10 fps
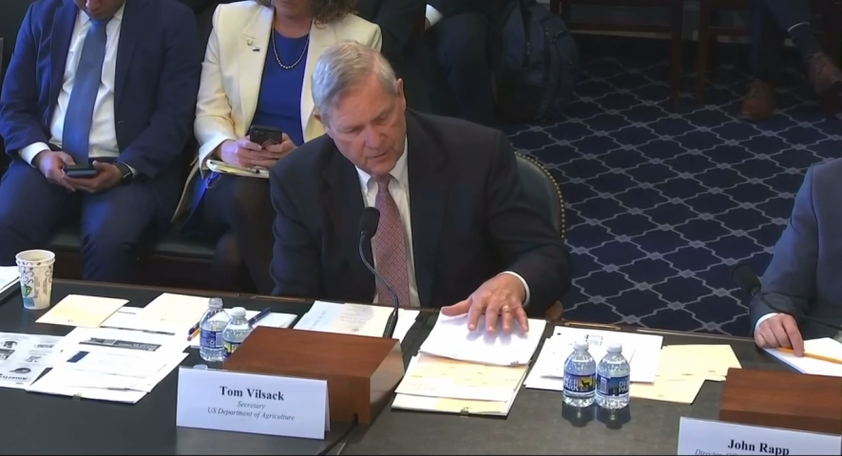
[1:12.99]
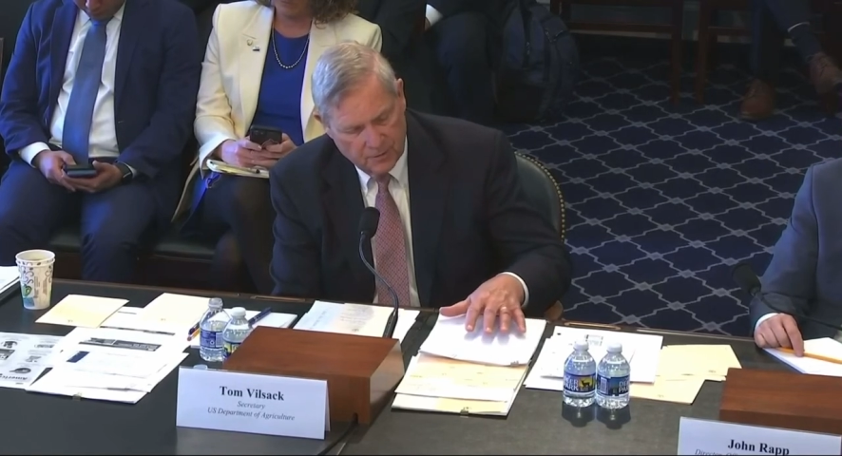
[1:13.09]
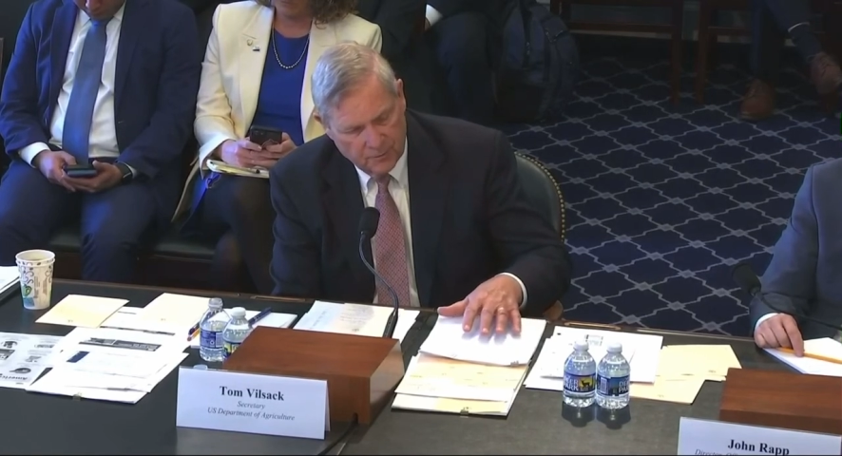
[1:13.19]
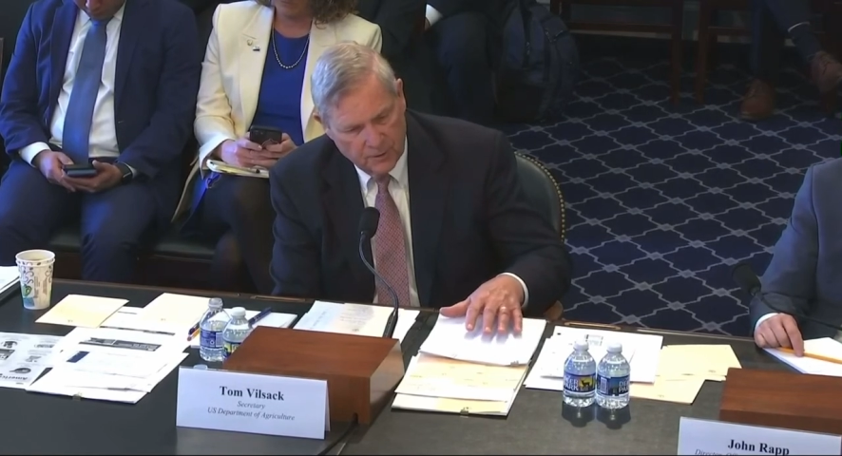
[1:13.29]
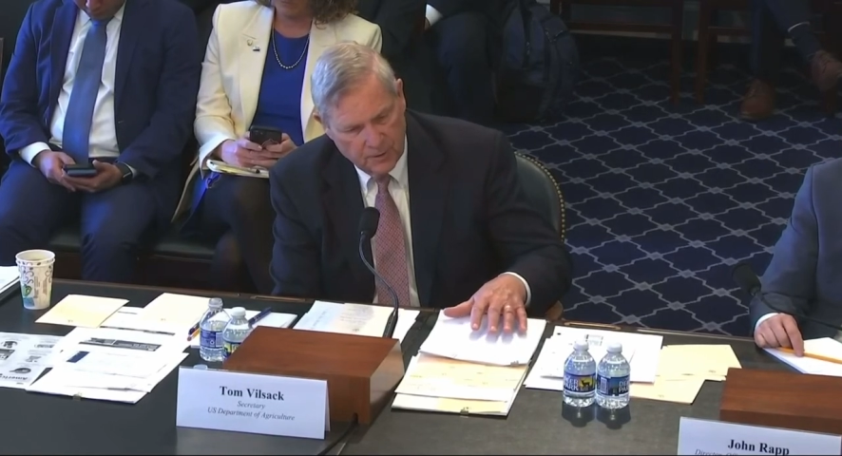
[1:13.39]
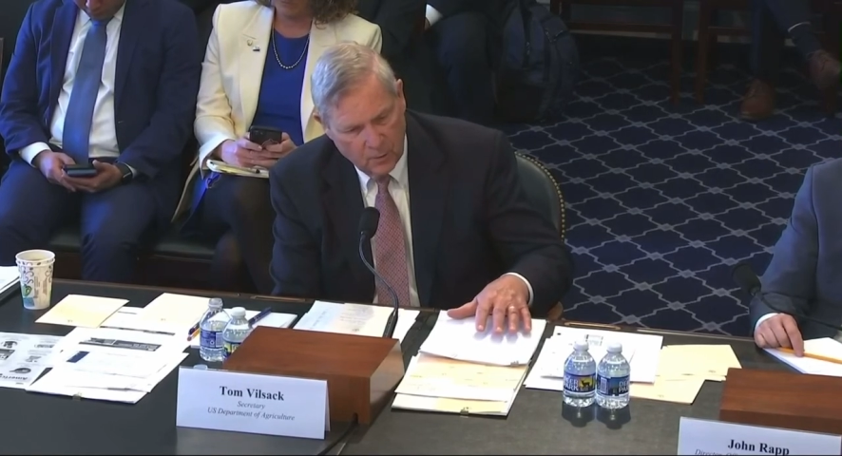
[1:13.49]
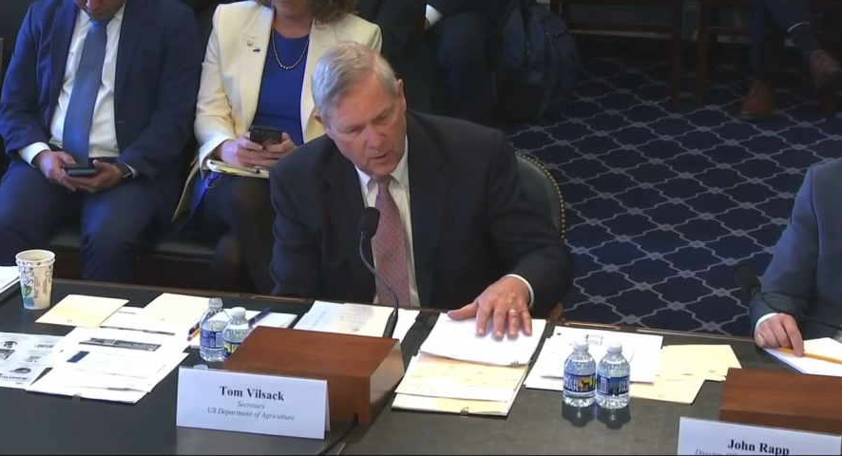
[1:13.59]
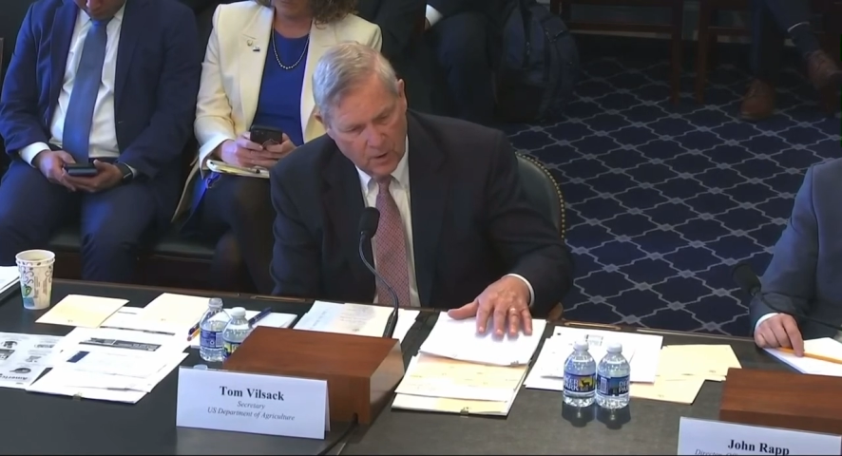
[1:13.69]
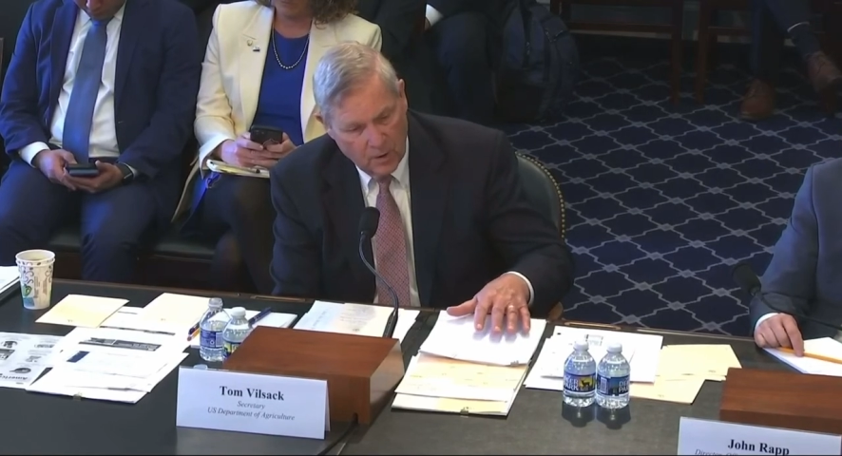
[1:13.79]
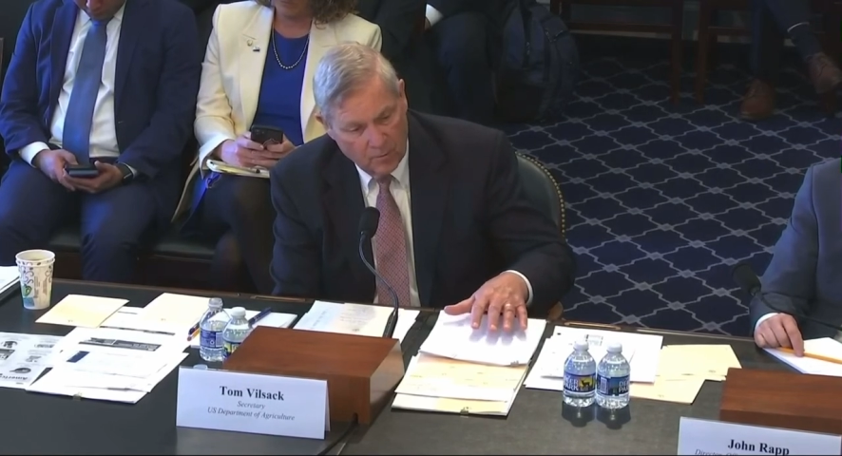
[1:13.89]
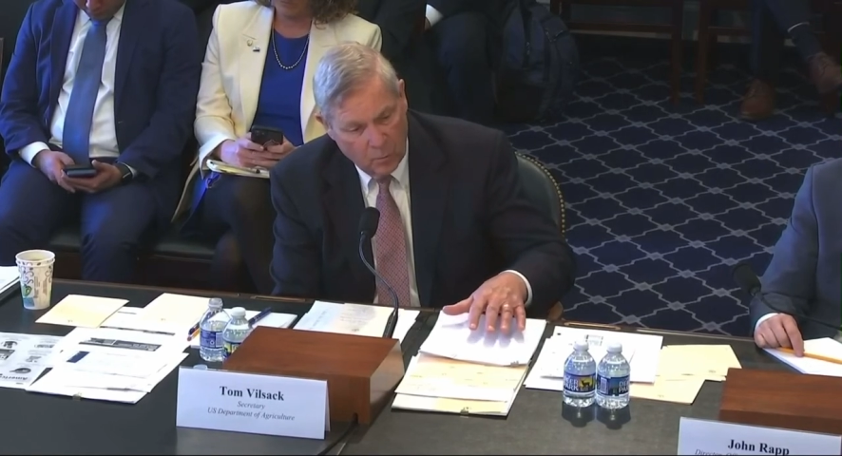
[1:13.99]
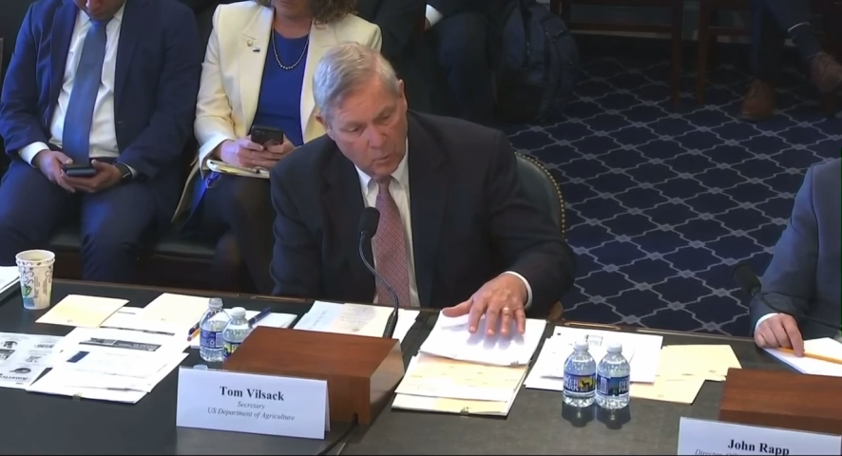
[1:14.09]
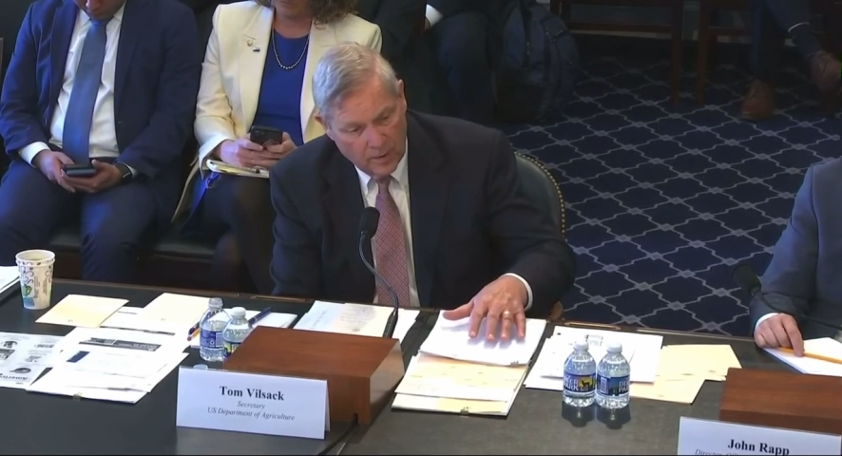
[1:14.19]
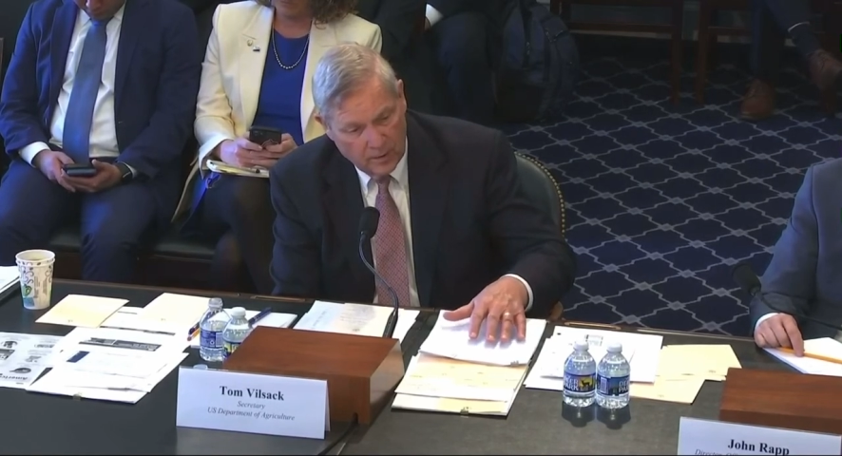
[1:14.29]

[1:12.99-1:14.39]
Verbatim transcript: are fully aware of what